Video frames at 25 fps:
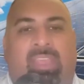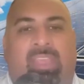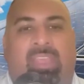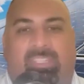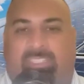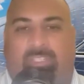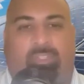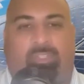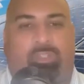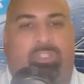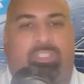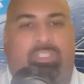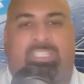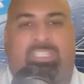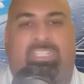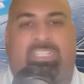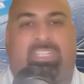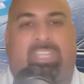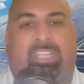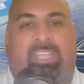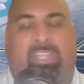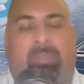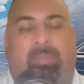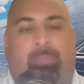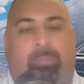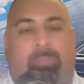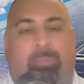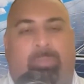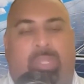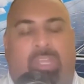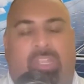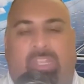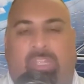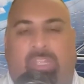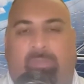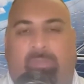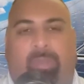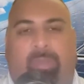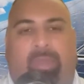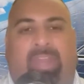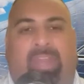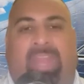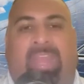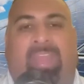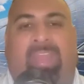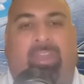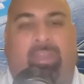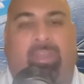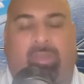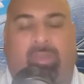It's interesting, they kept talking about
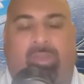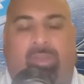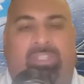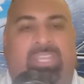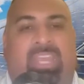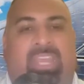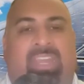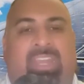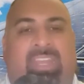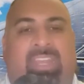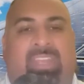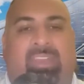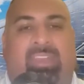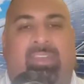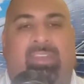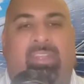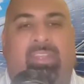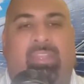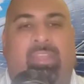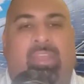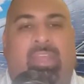anchor tenant.